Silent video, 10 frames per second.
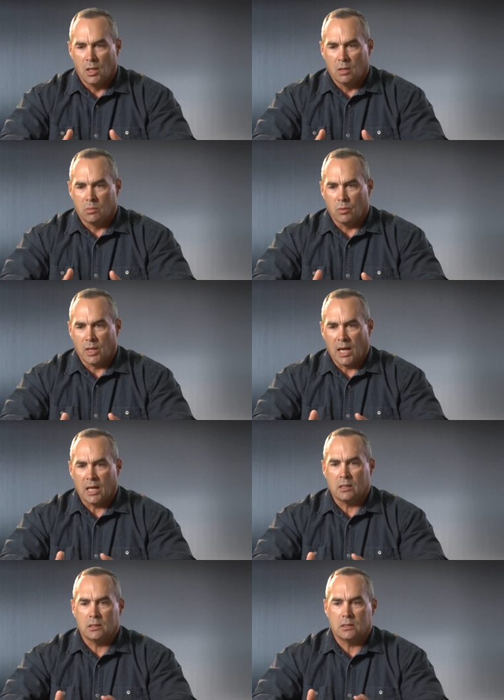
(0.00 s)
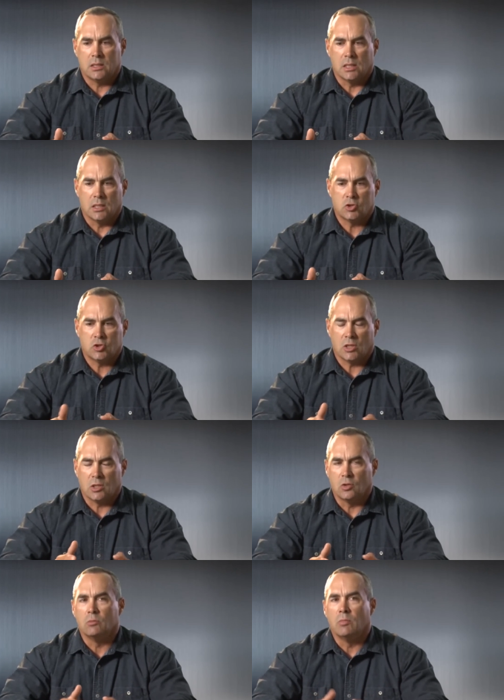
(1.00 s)
but we hadn't sent
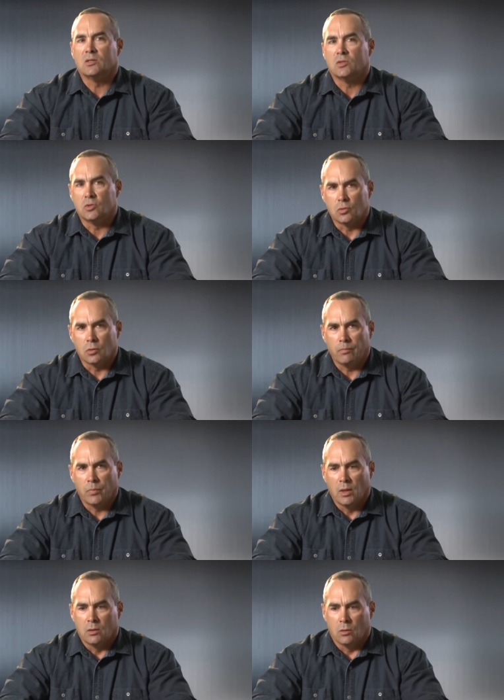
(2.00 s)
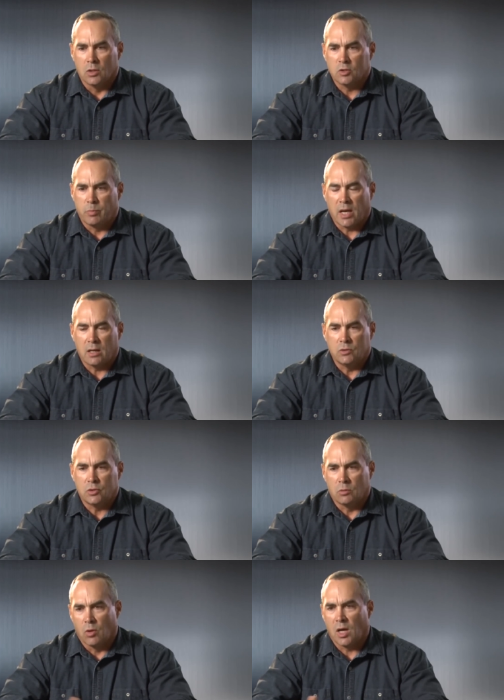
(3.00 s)
a good message to them. During this battle, we
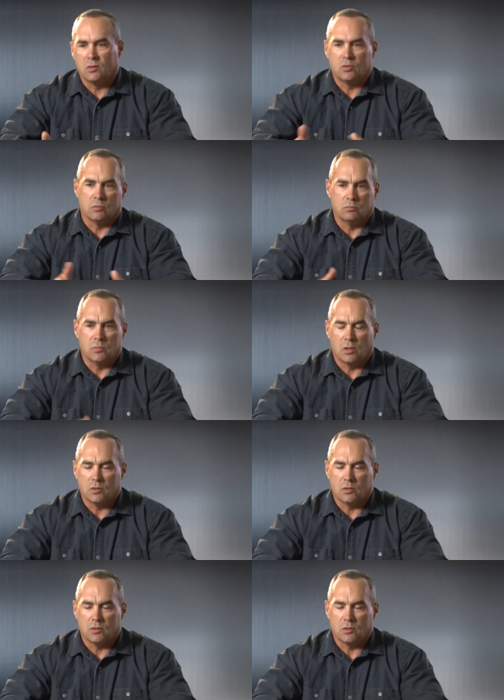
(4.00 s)
should have brought in some